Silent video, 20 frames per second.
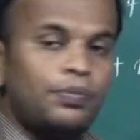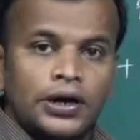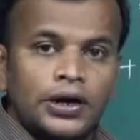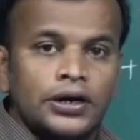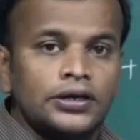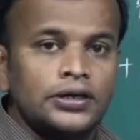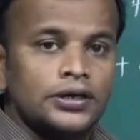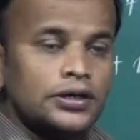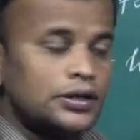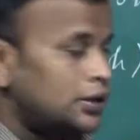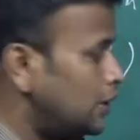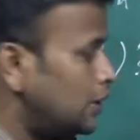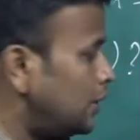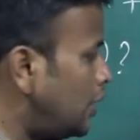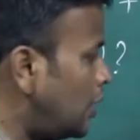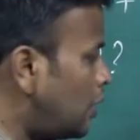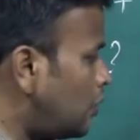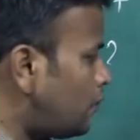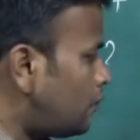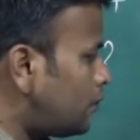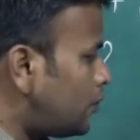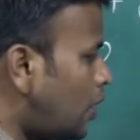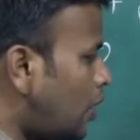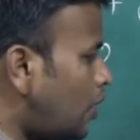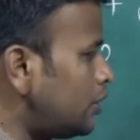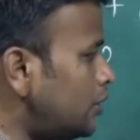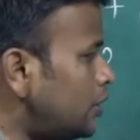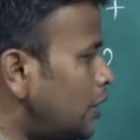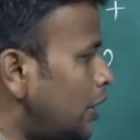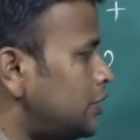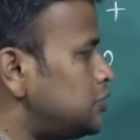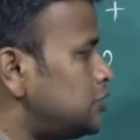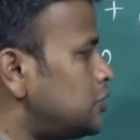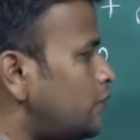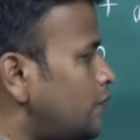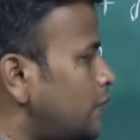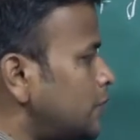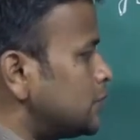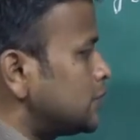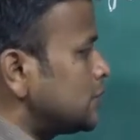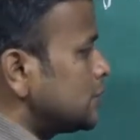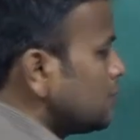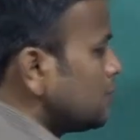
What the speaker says: product. F dot h of x